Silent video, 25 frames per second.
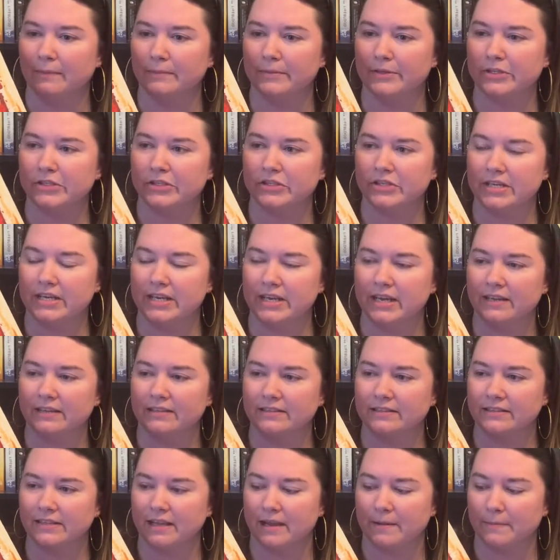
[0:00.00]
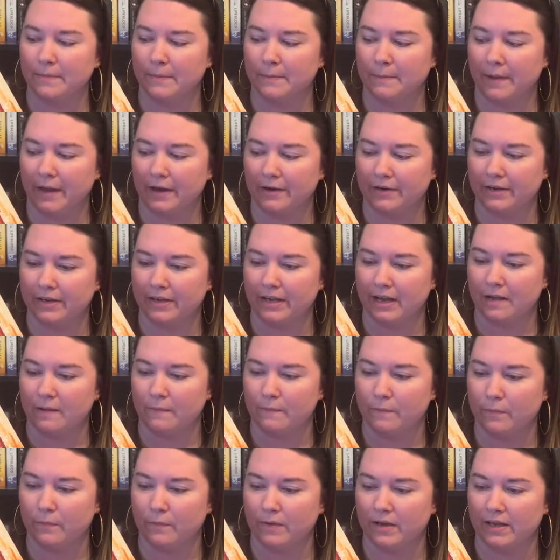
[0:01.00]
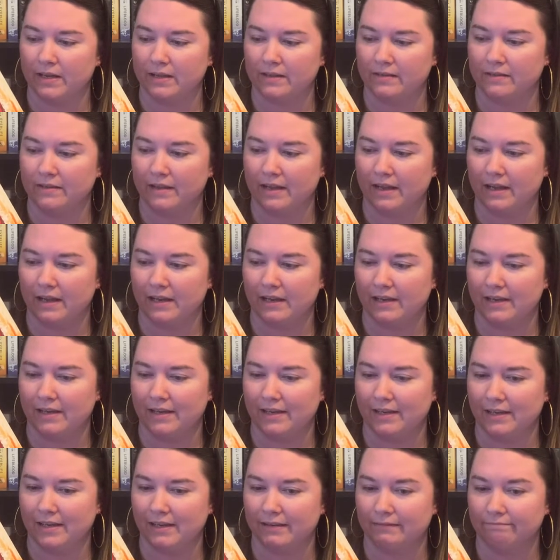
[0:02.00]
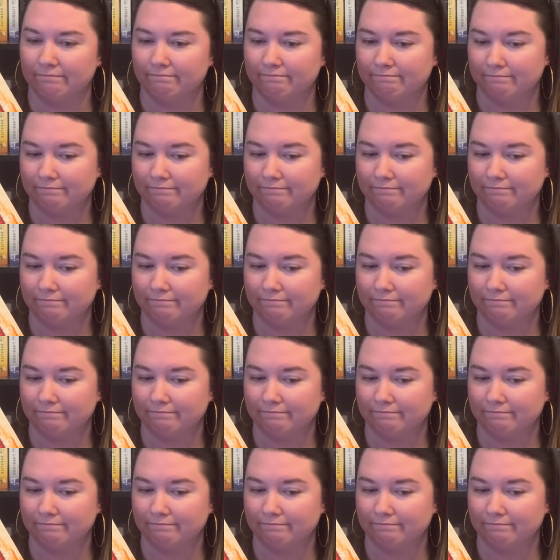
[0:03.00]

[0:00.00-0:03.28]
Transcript: She ends up pairing up with a